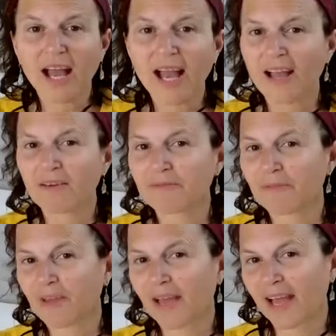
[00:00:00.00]
have
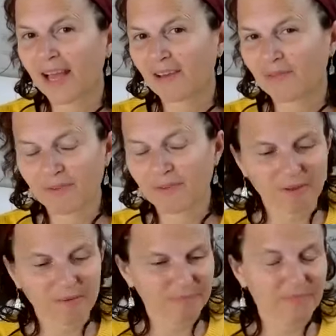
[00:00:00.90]
have
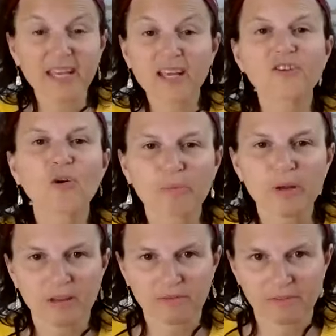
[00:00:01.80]
um, they are not
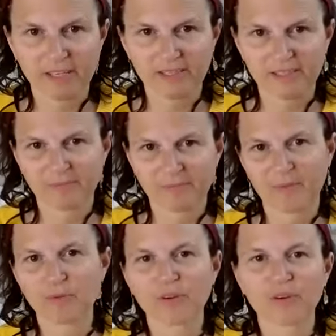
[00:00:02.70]
perfect.
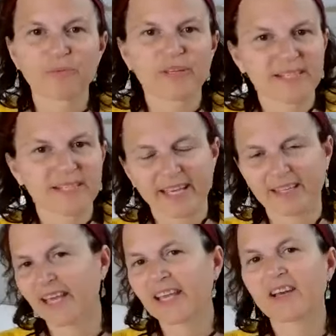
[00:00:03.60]
What can we say?
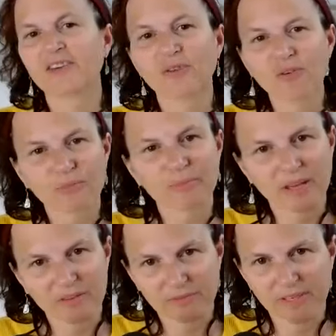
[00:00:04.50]
They are not
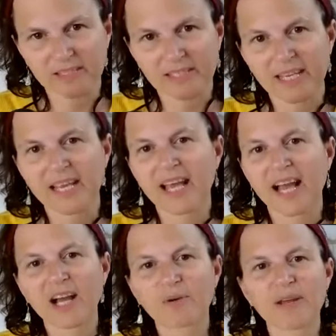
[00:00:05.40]
perfect.
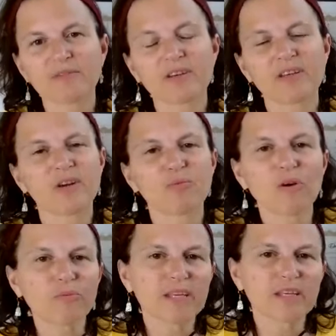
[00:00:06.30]
However,
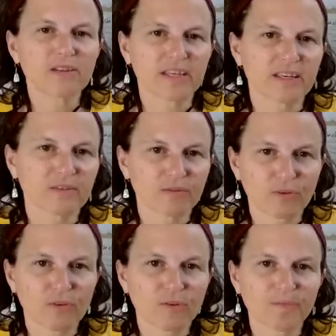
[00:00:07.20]
what we're looking
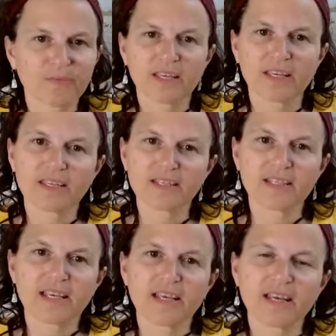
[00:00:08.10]
for
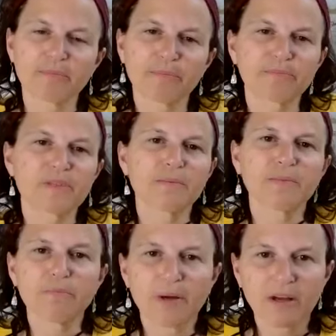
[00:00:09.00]
is to
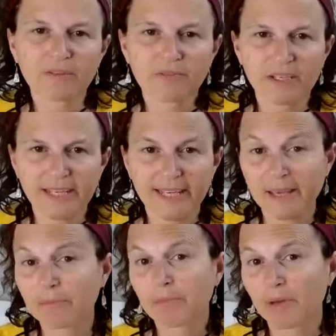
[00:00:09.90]
be perfectly
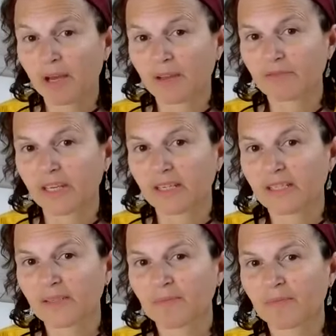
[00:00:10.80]
imperfect.